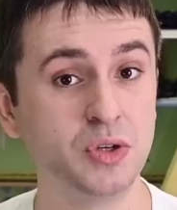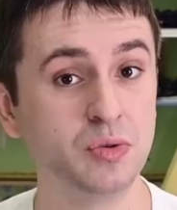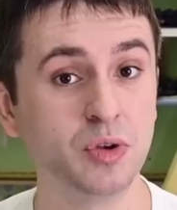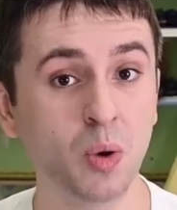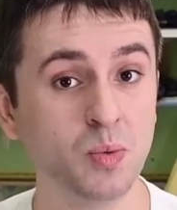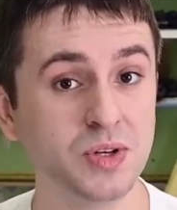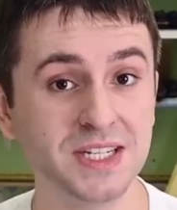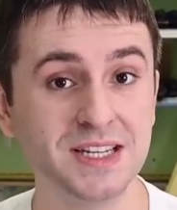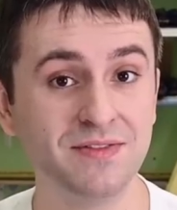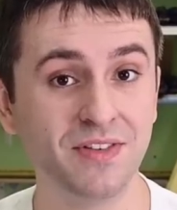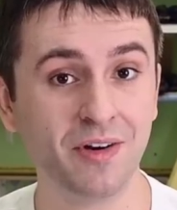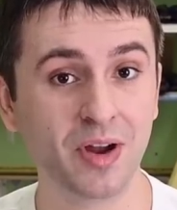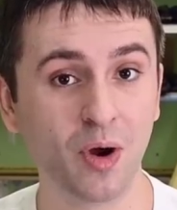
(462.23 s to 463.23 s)
you don't see
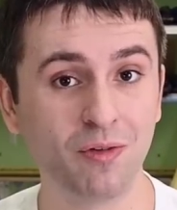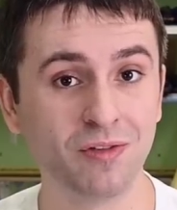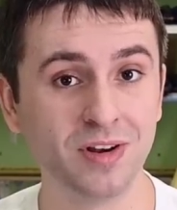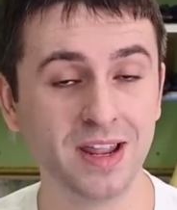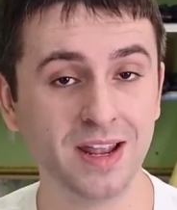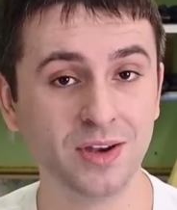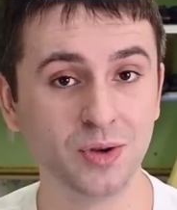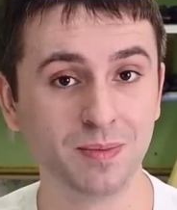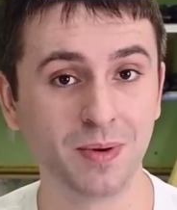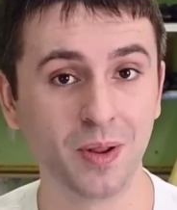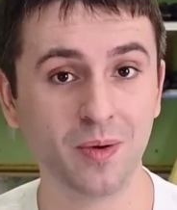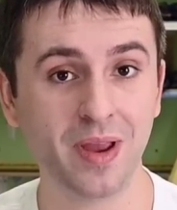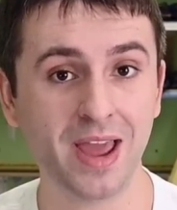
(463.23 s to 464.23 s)
very often in
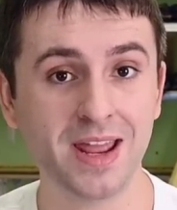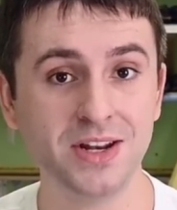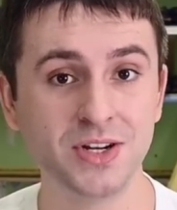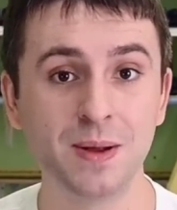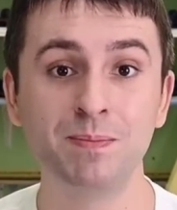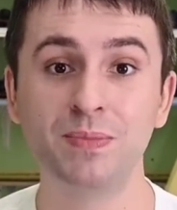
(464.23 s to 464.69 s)
00 gauge.